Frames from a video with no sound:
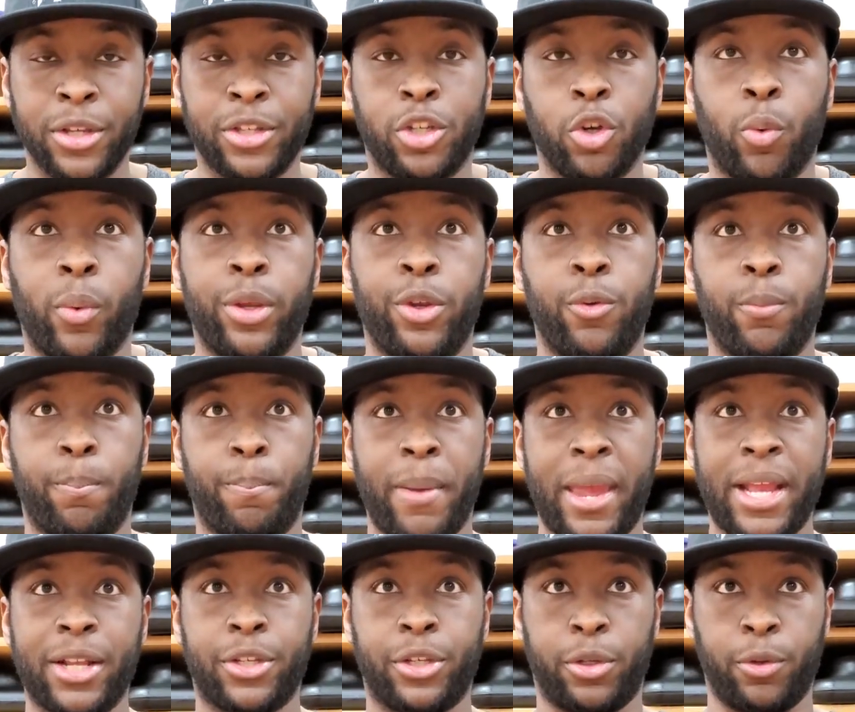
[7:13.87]
So when you
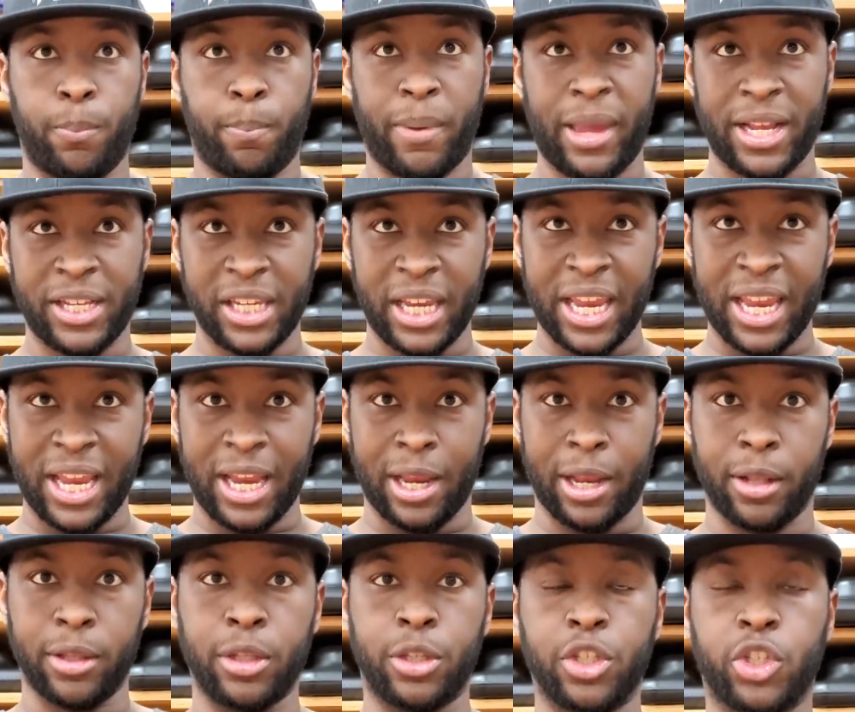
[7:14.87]
bench
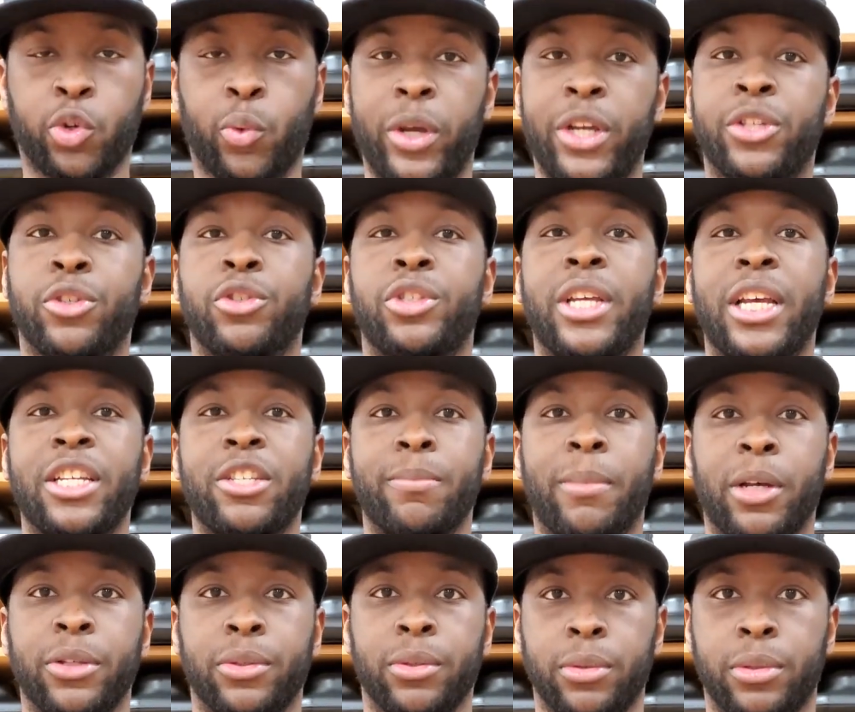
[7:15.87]
in to squeeze your chest
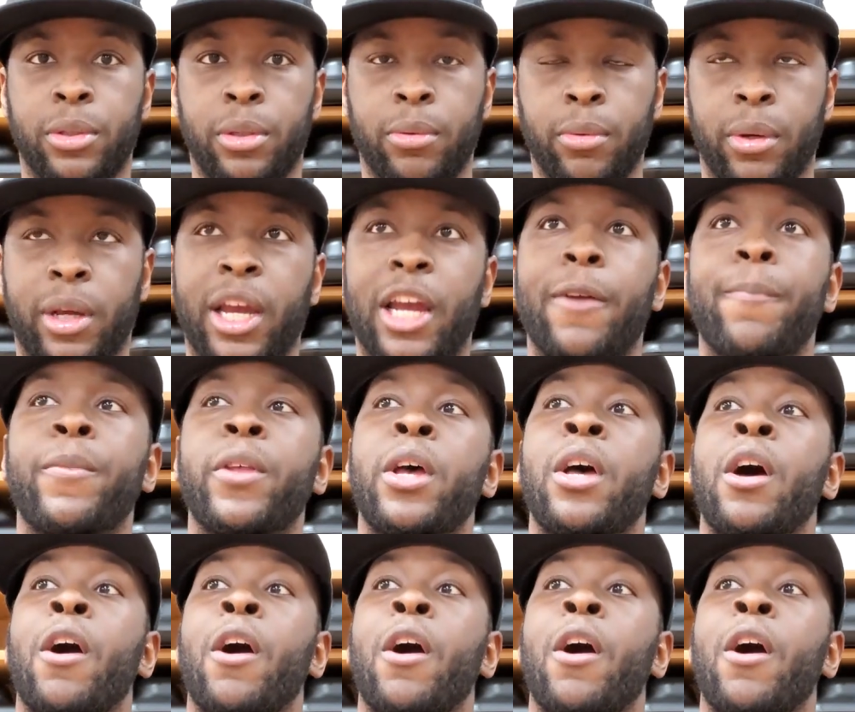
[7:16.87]
muscles, okay?